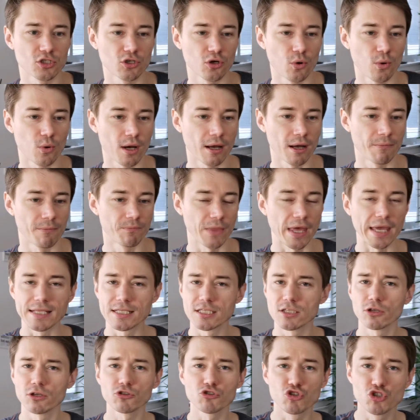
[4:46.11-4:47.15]
So
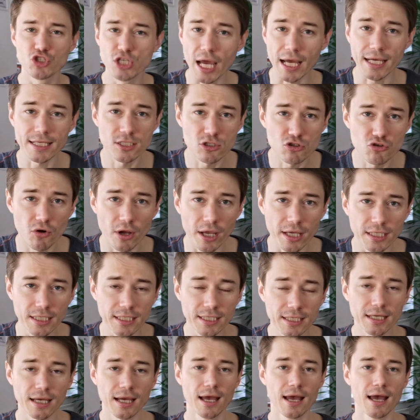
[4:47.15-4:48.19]
it's not just
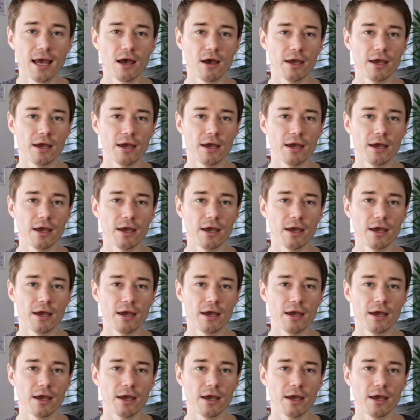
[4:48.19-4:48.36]
training,